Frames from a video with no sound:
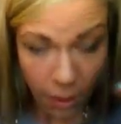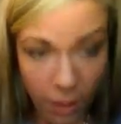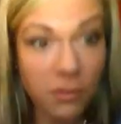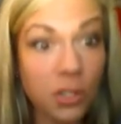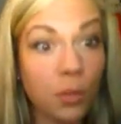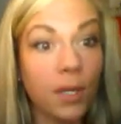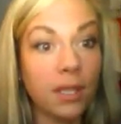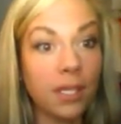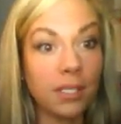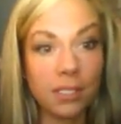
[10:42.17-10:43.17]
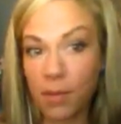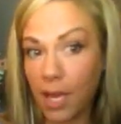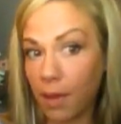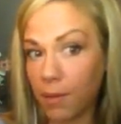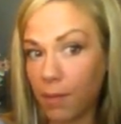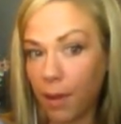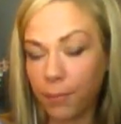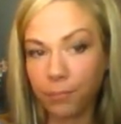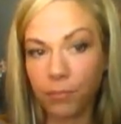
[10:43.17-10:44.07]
I have too many things to be happy about.